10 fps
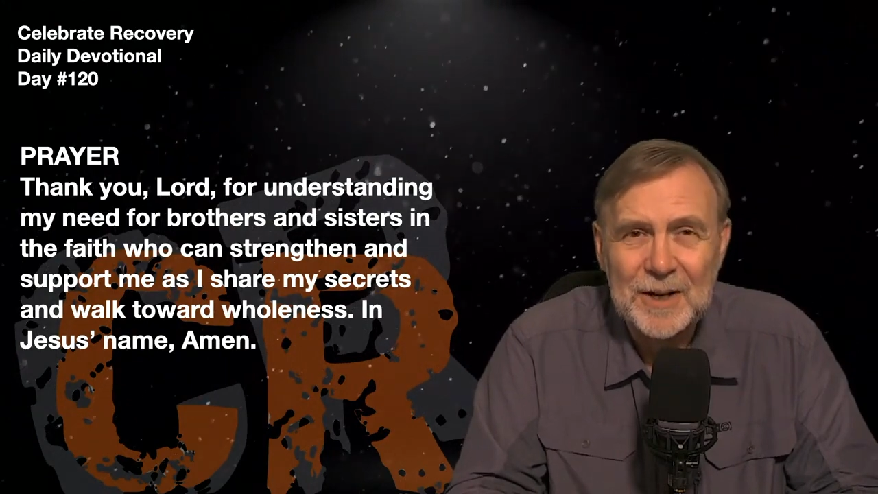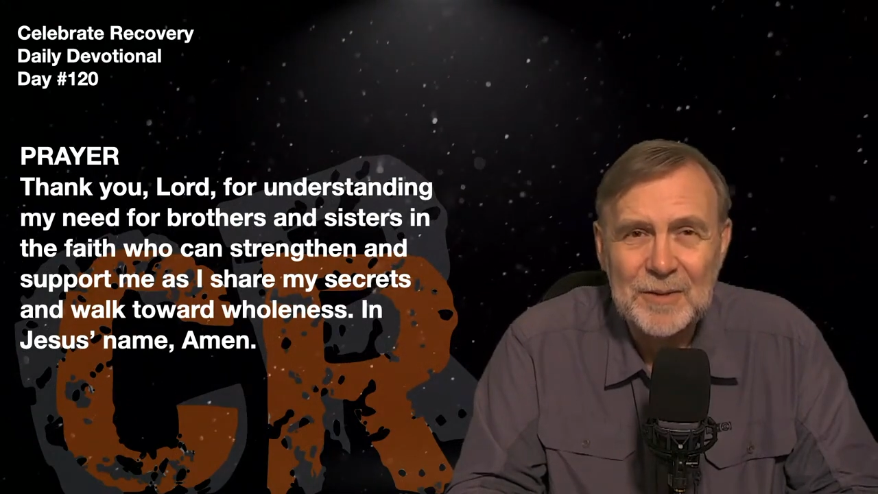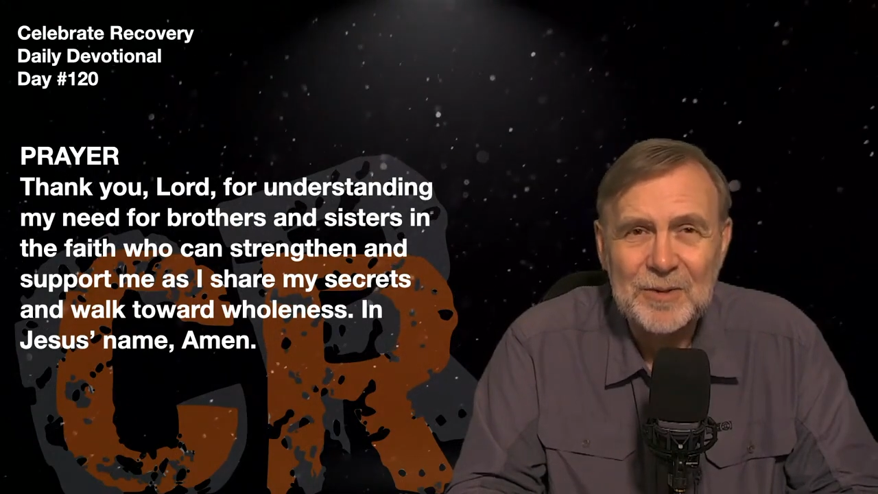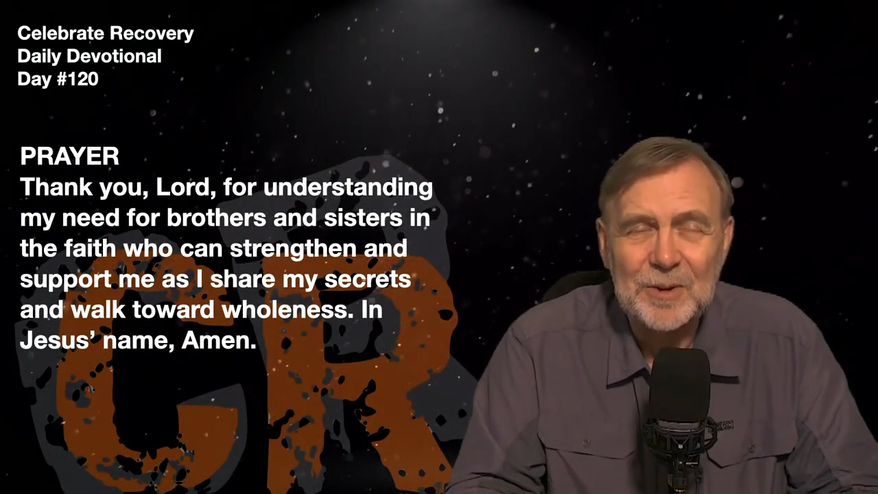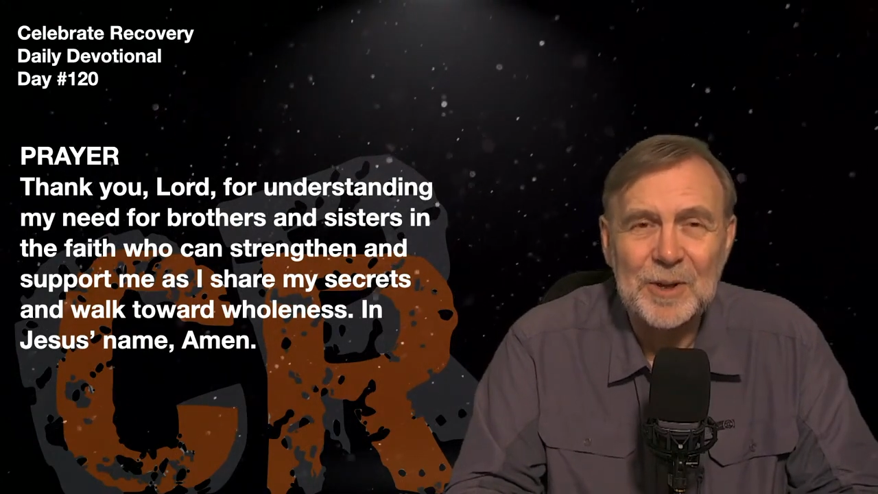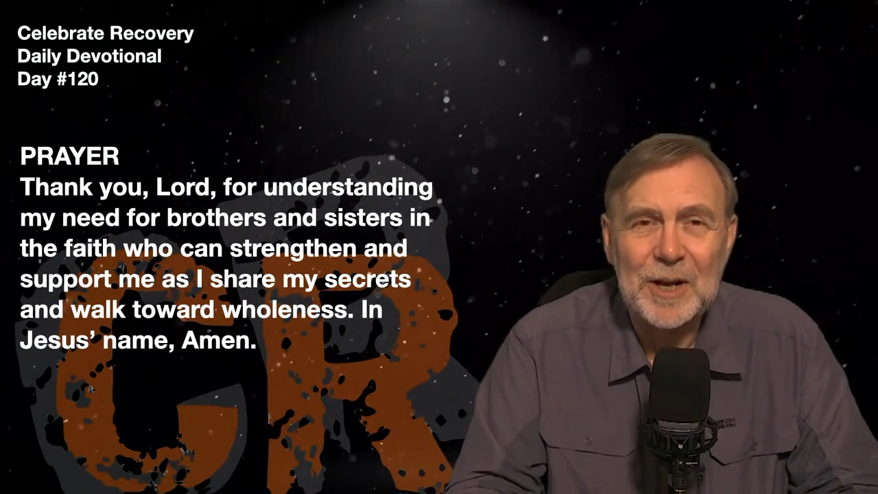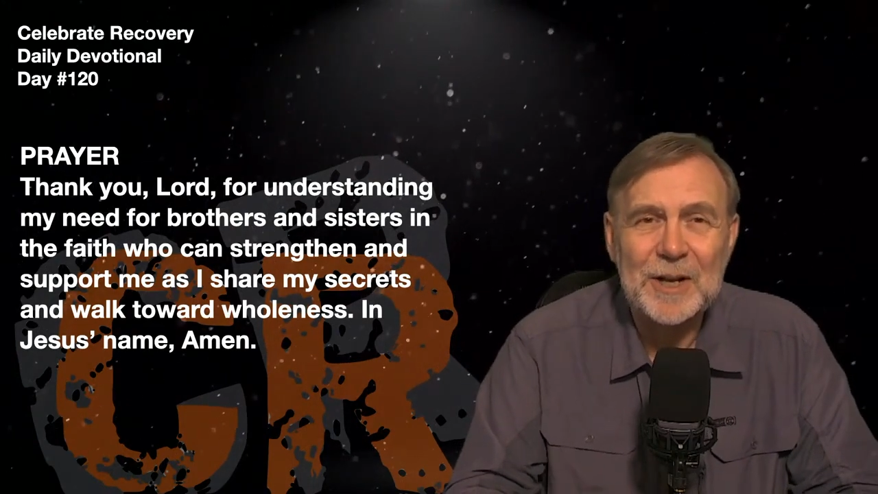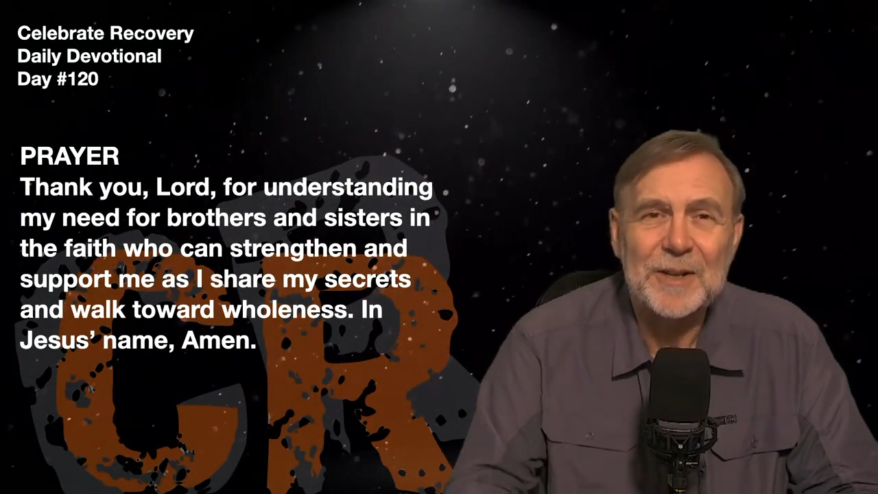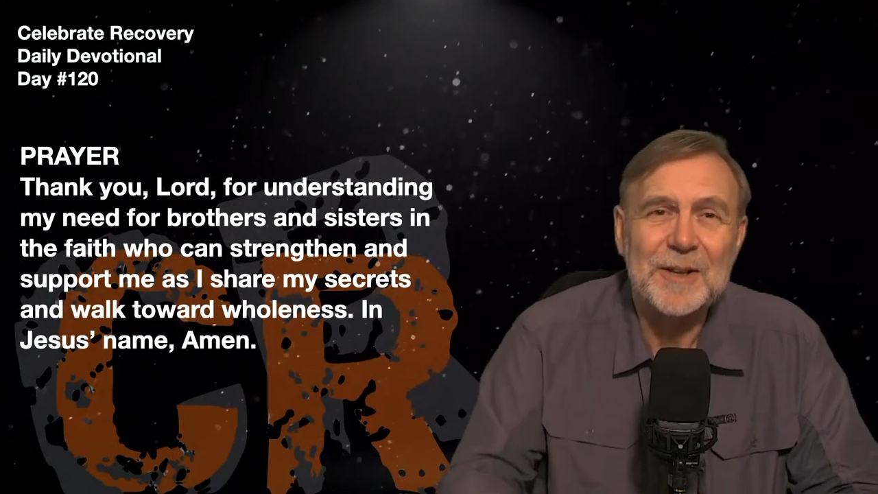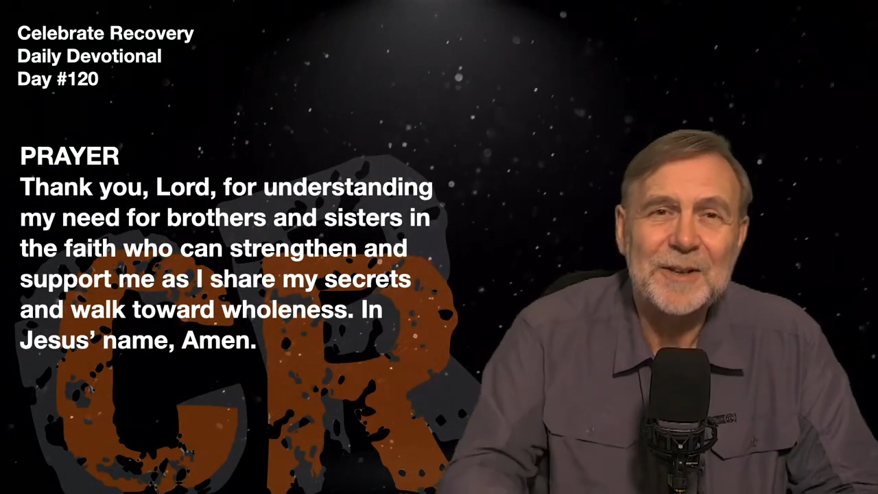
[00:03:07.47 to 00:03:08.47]
So
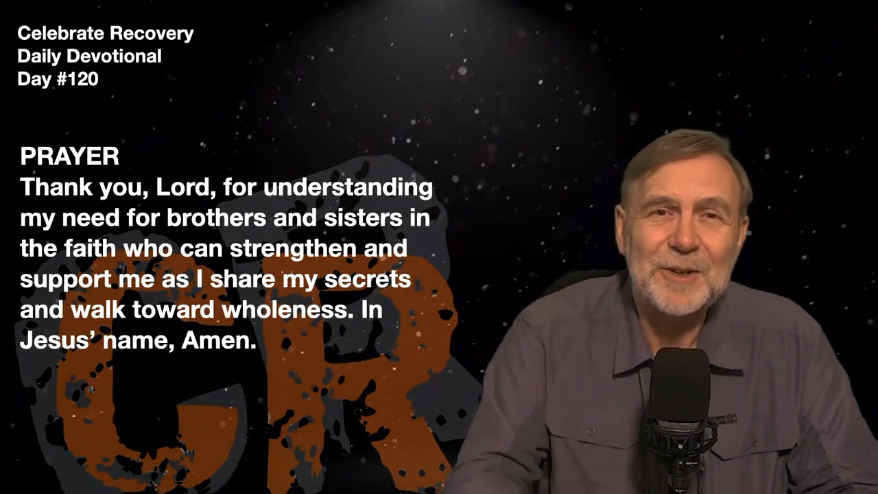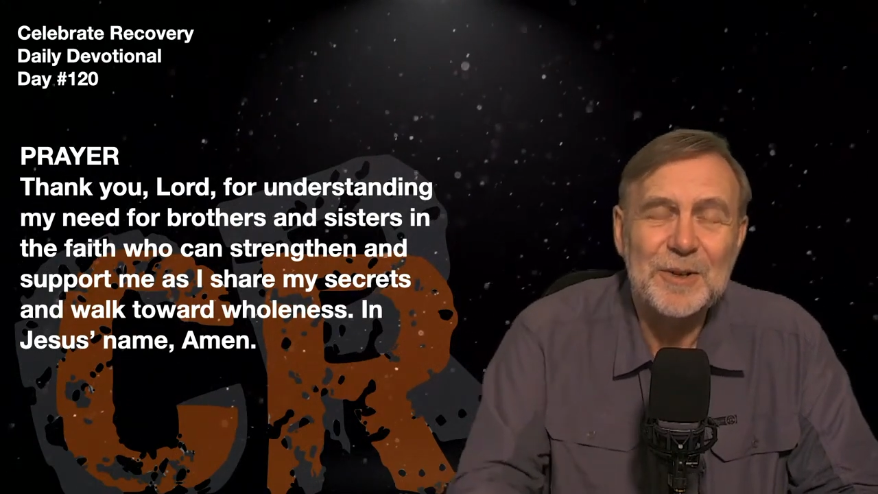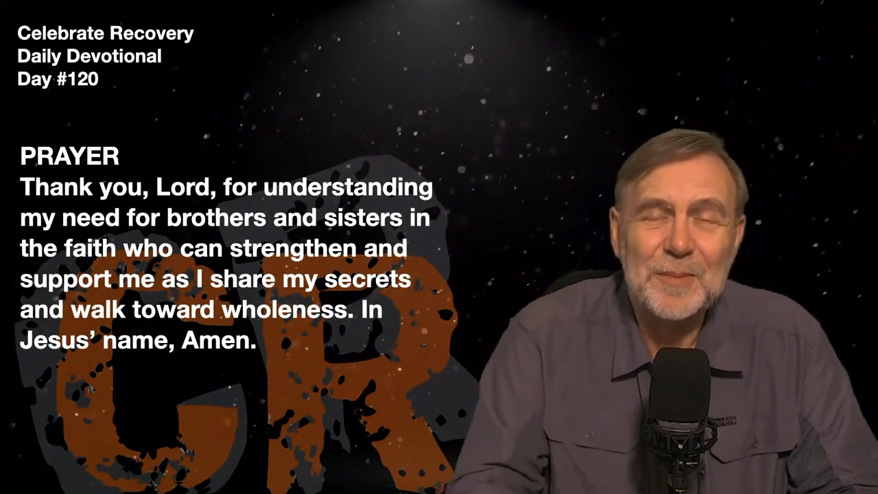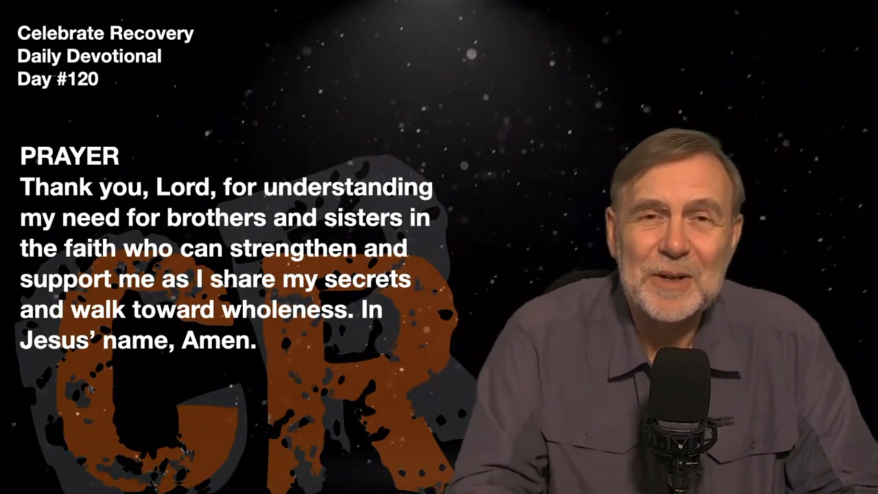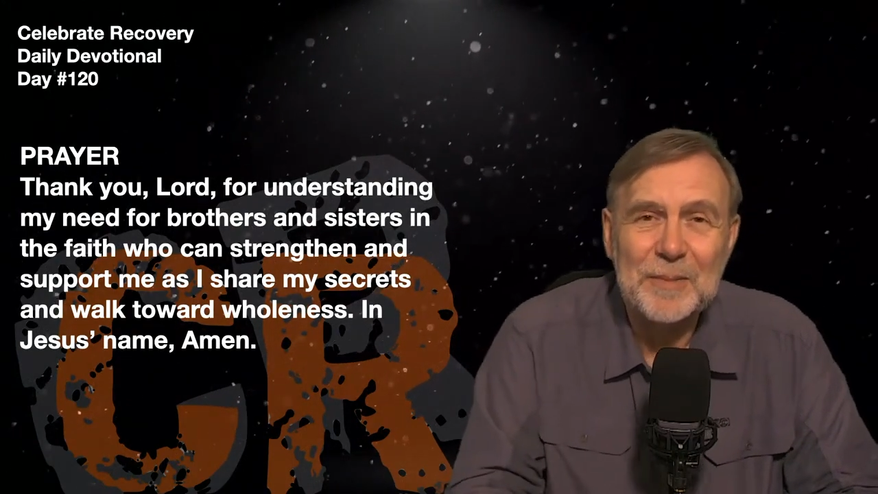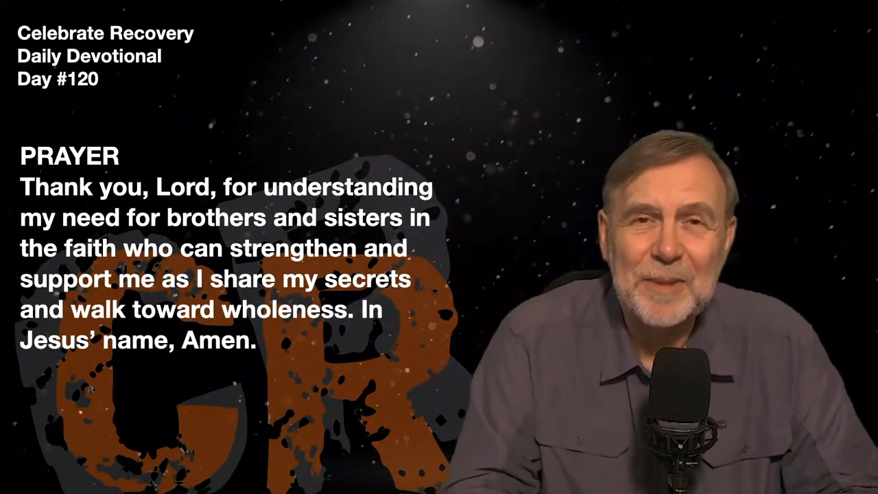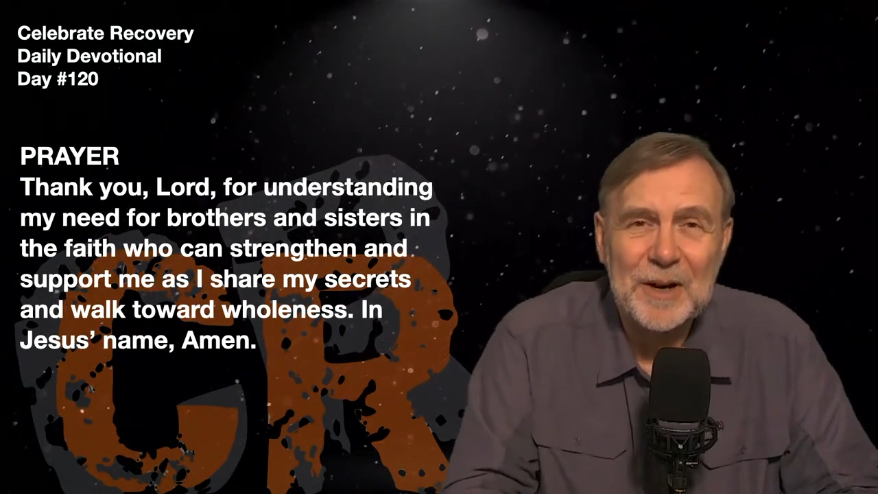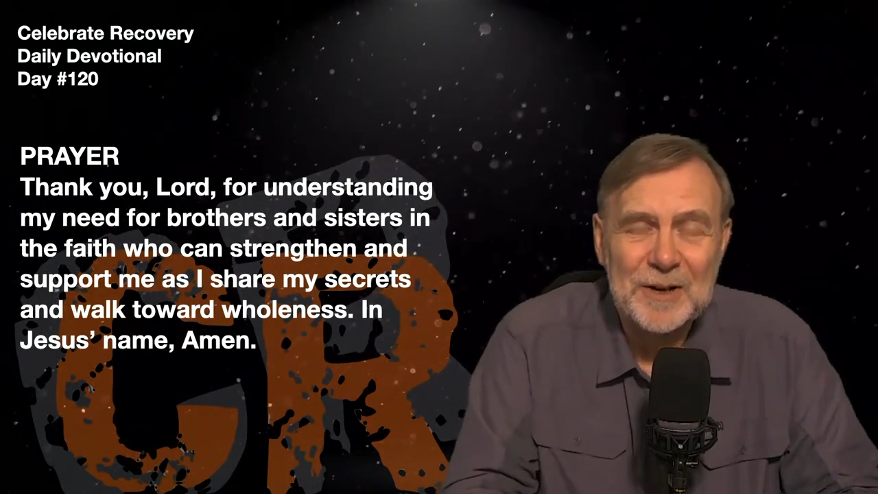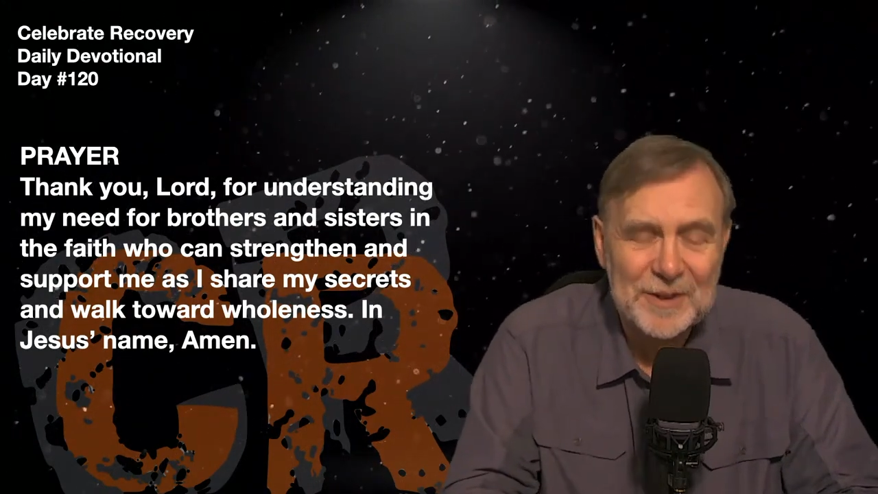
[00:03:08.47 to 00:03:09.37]
glad that you've been a part